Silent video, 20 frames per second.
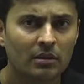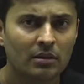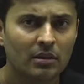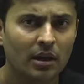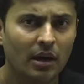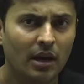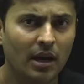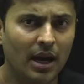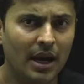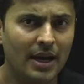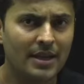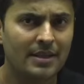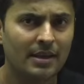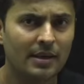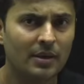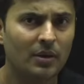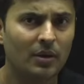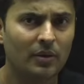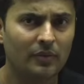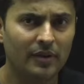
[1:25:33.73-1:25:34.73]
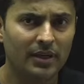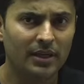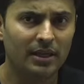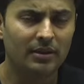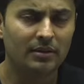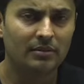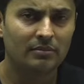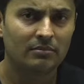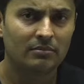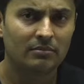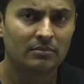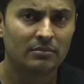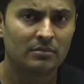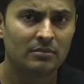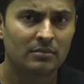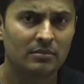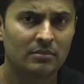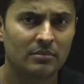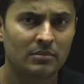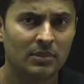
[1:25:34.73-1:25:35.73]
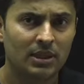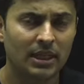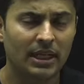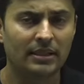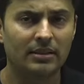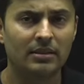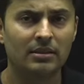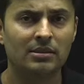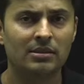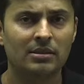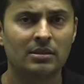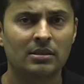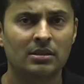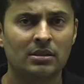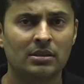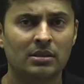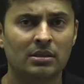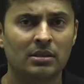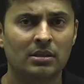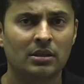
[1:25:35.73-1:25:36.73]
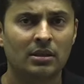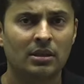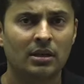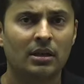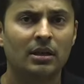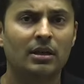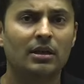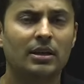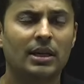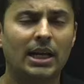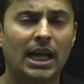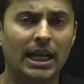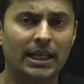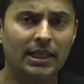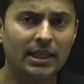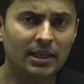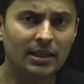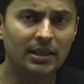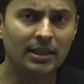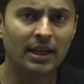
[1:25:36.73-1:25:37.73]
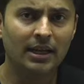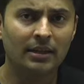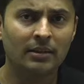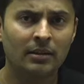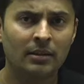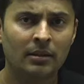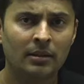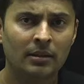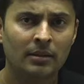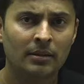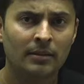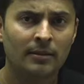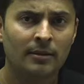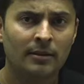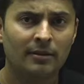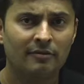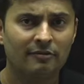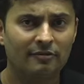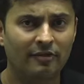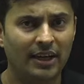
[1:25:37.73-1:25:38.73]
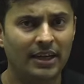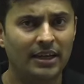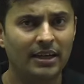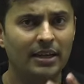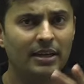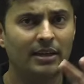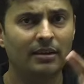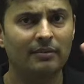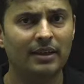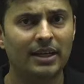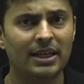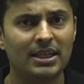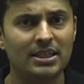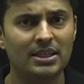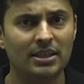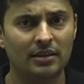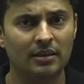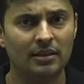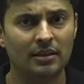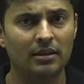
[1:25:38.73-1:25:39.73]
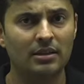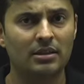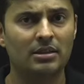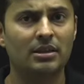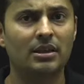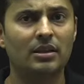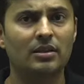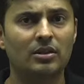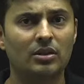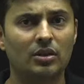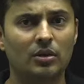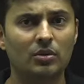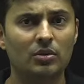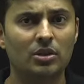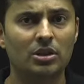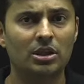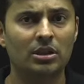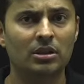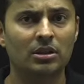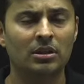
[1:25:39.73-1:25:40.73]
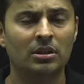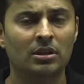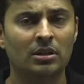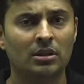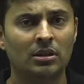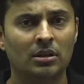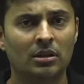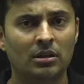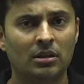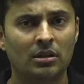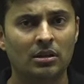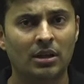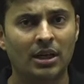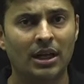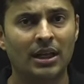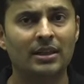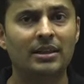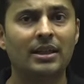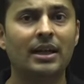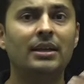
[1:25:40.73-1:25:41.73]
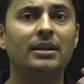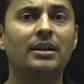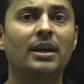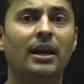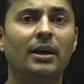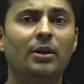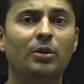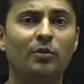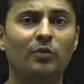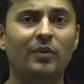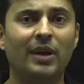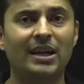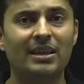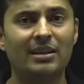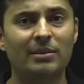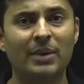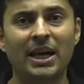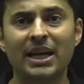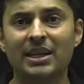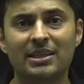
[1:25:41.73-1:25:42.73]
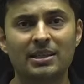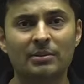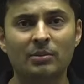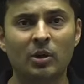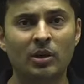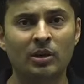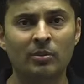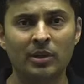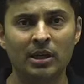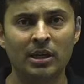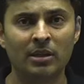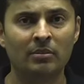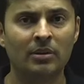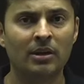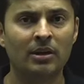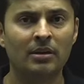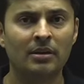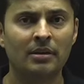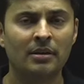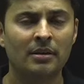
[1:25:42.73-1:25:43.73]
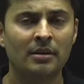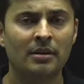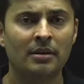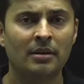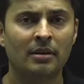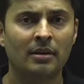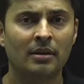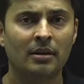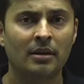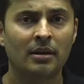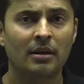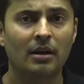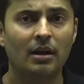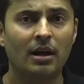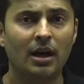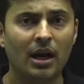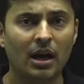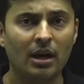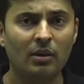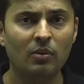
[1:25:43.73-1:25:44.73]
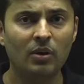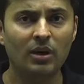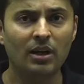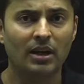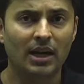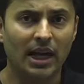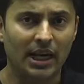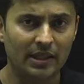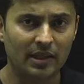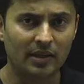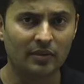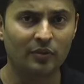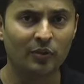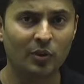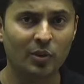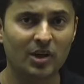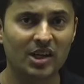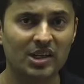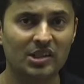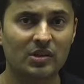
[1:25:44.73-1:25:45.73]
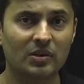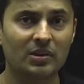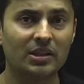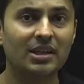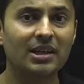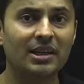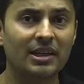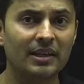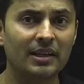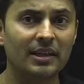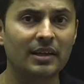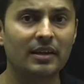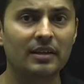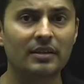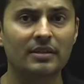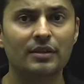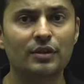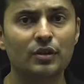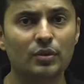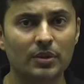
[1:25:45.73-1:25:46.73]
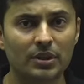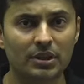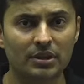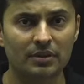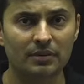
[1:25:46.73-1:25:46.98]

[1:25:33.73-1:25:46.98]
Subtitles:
I think of it like this. Rather than finding a very generalistic solution and then trying to find the maxima or minima, I would rather focus on the critical situation.